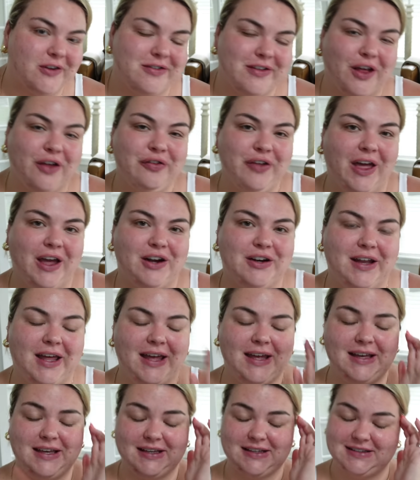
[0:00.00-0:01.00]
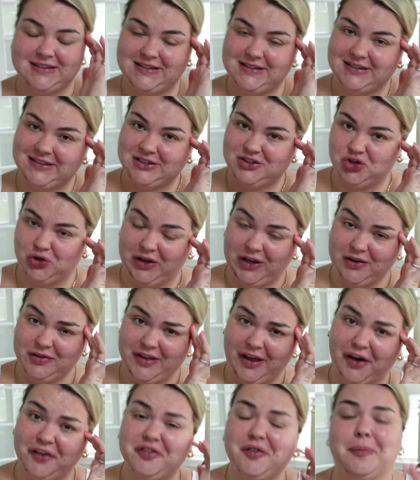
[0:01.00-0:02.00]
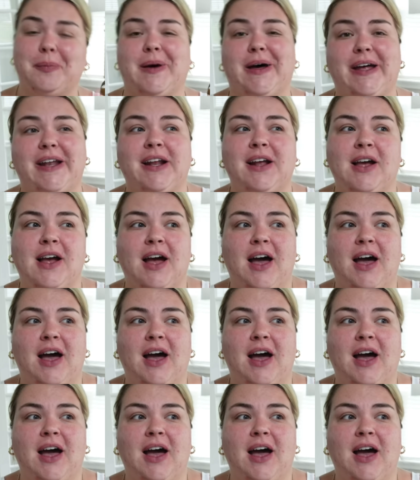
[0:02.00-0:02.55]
self-care day because treat yourself, but